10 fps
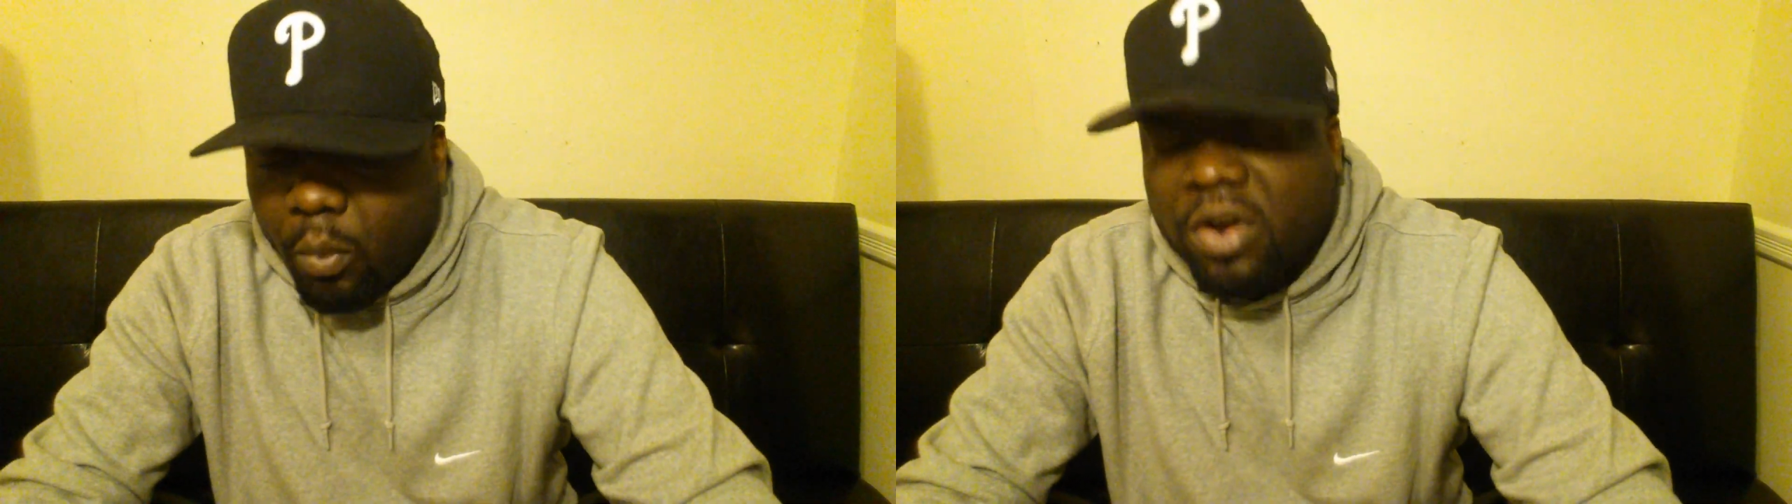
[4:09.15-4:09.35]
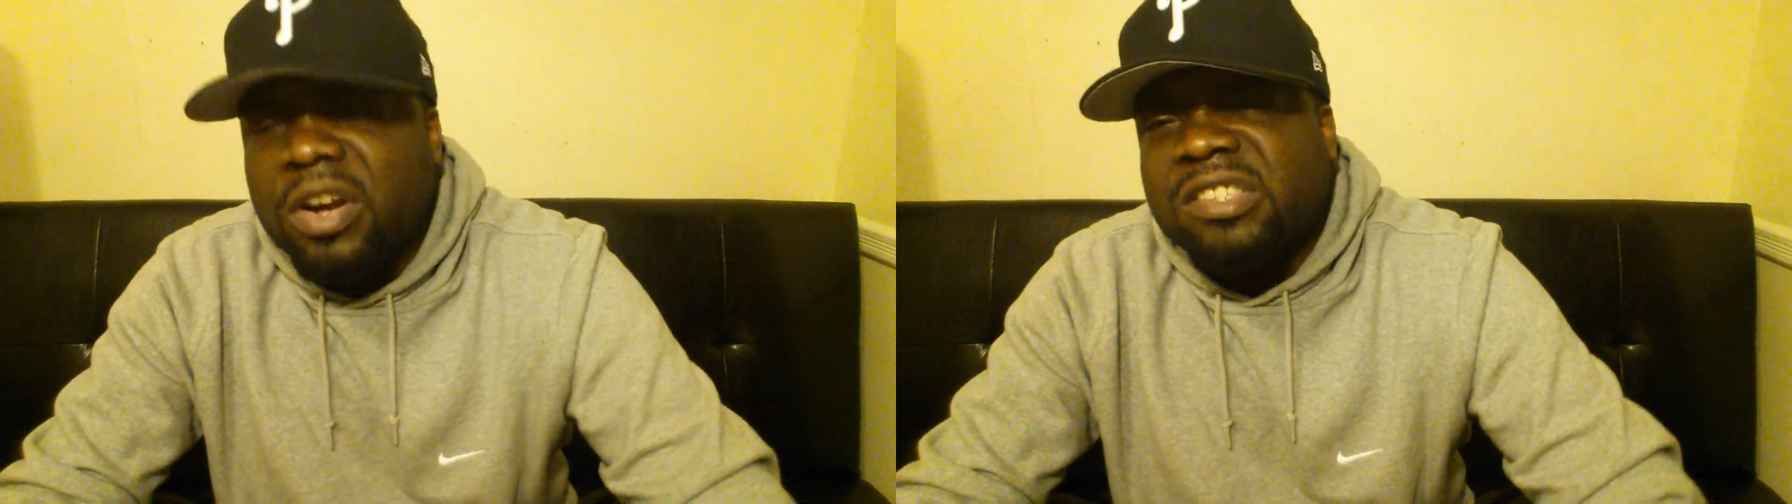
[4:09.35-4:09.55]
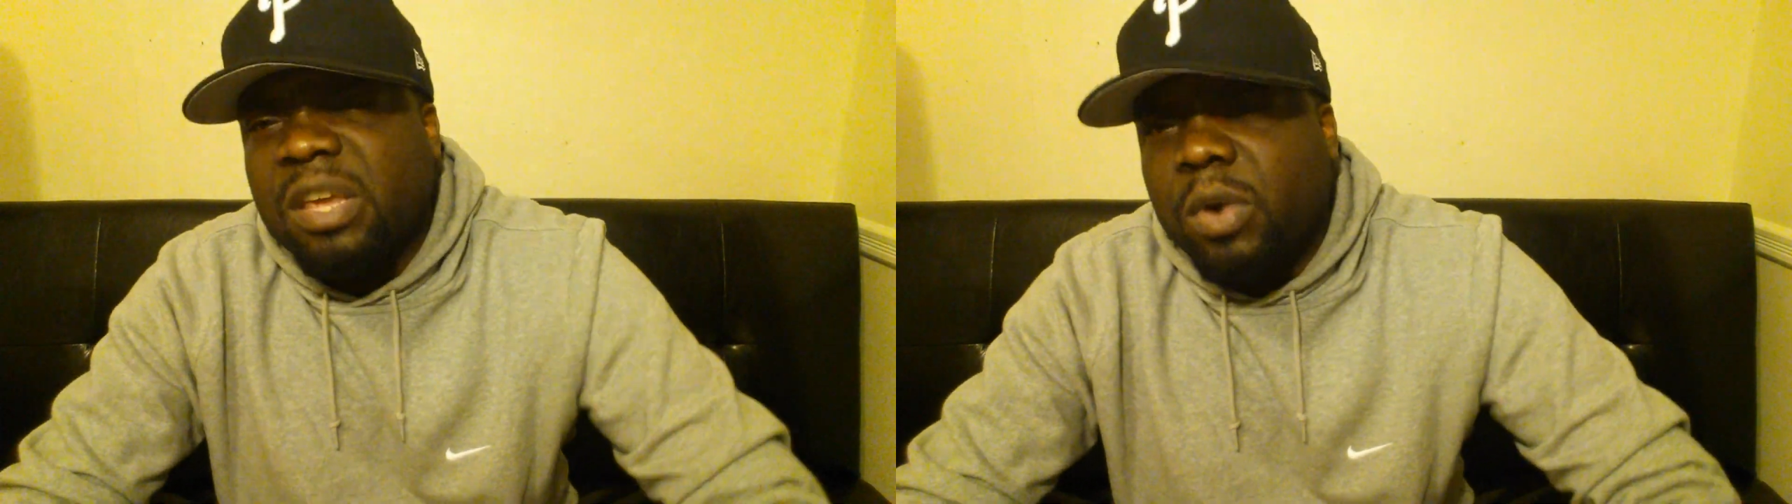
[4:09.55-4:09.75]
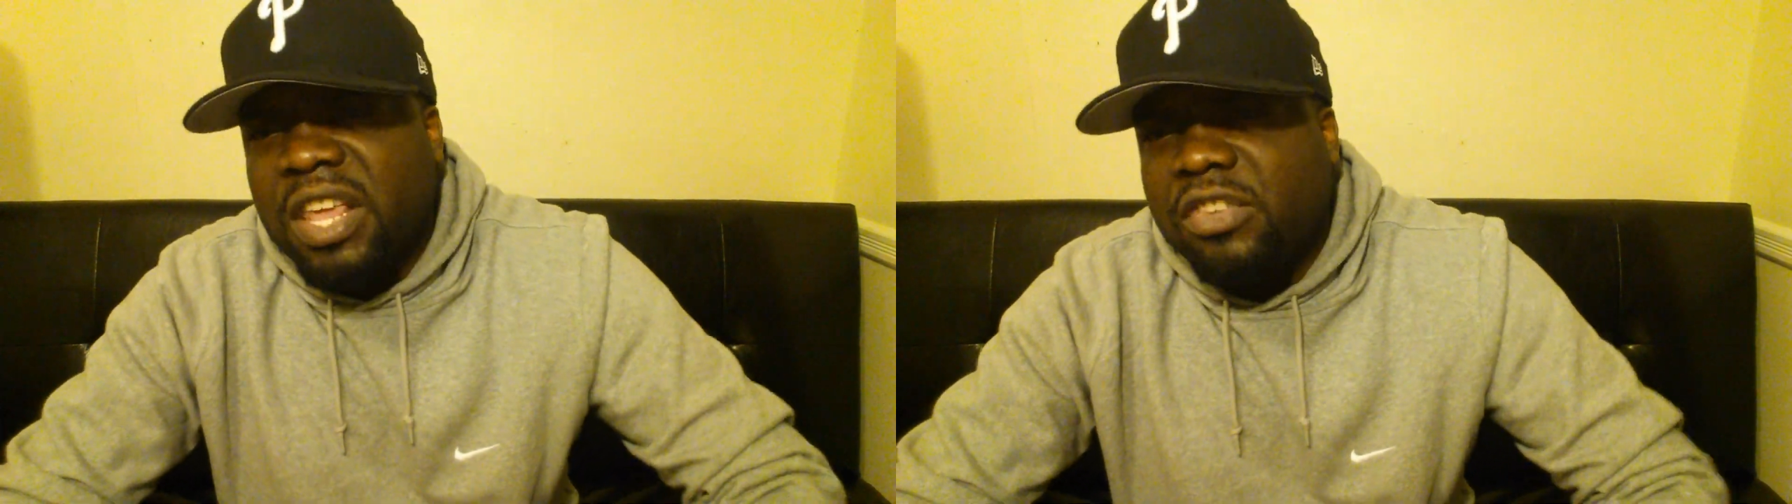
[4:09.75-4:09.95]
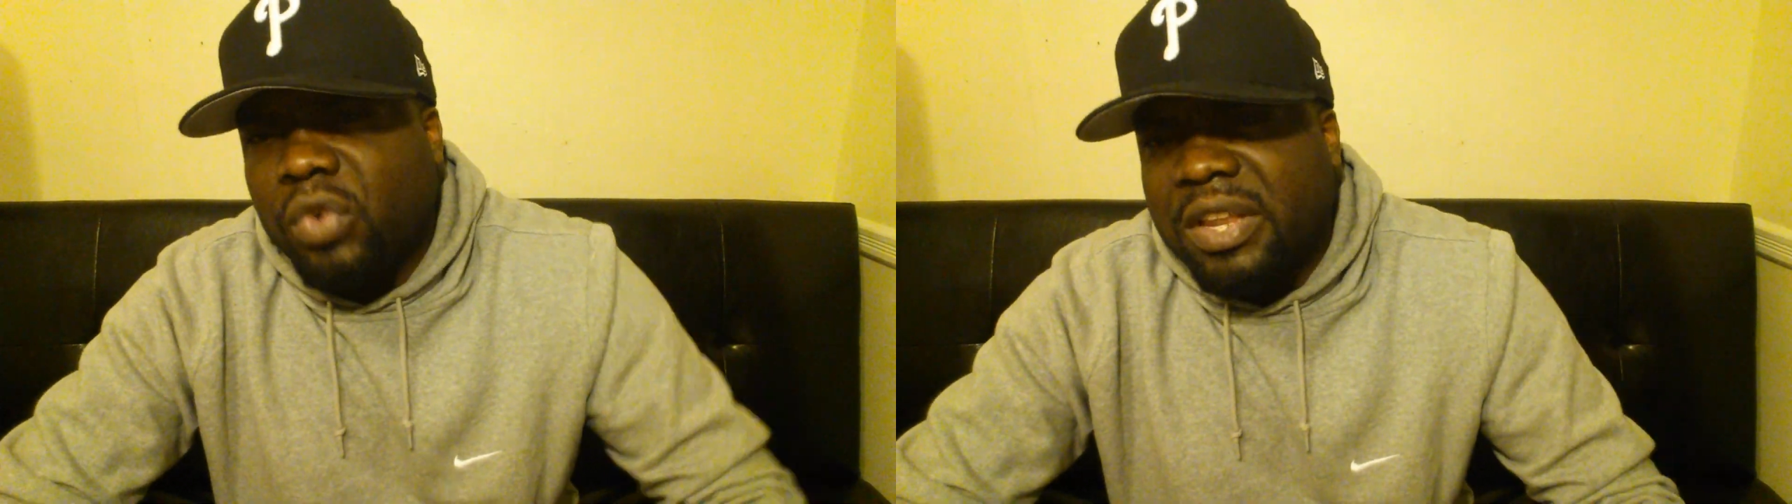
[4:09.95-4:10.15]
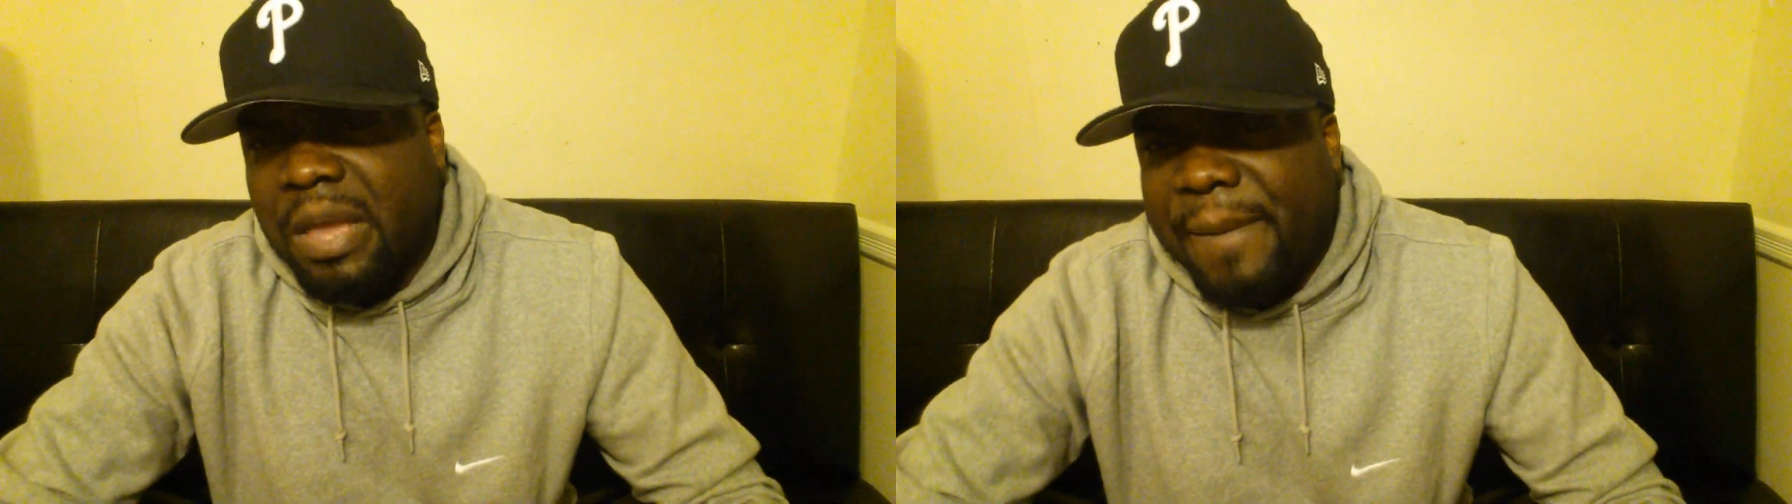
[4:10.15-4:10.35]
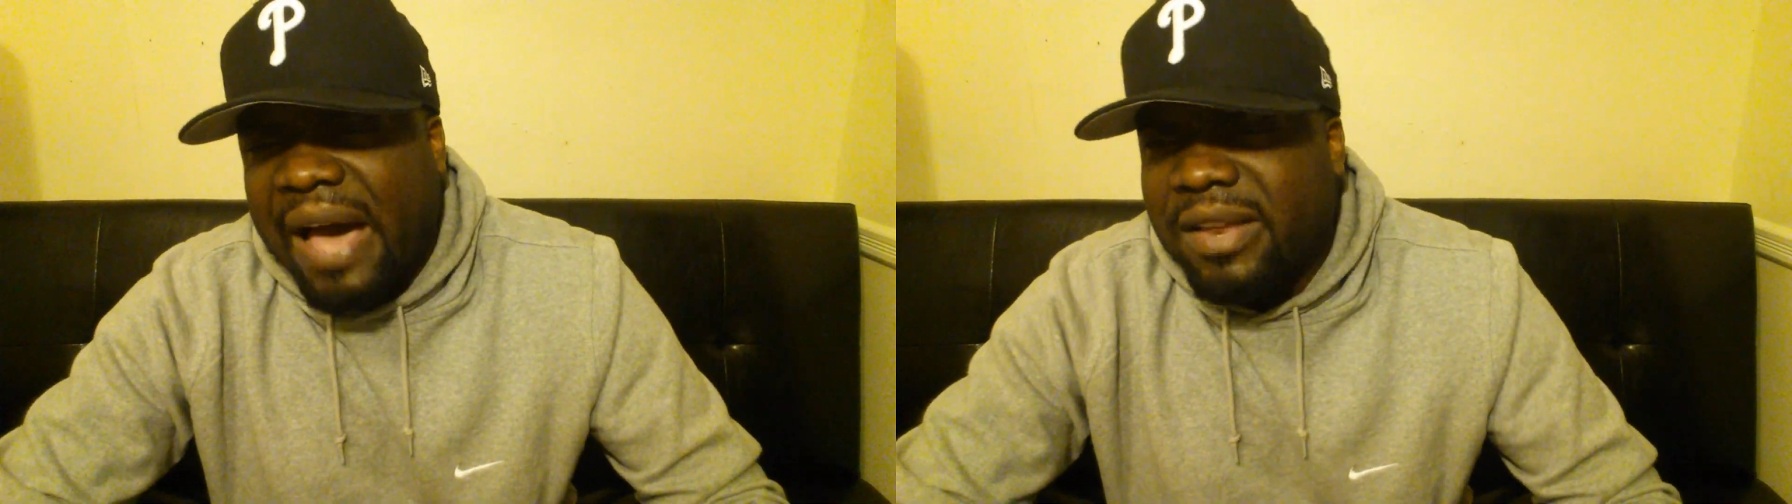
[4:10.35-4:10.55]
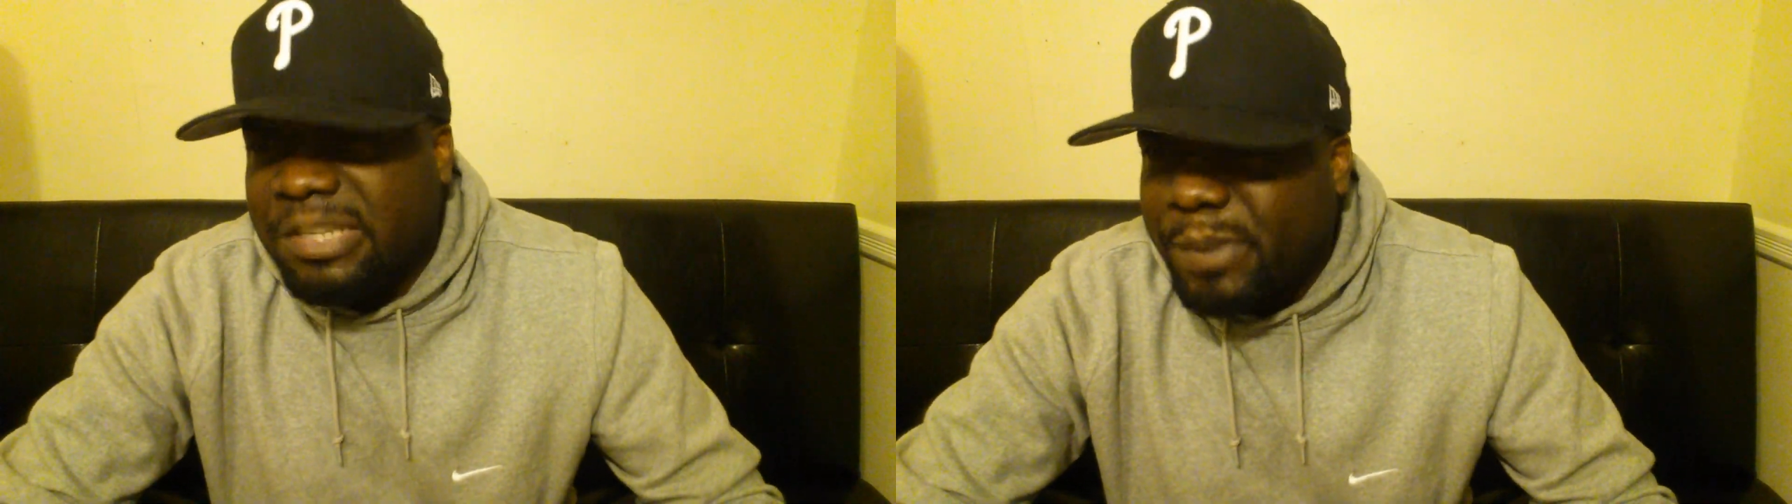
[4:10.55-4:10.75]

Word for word: we're going to see what he's really about,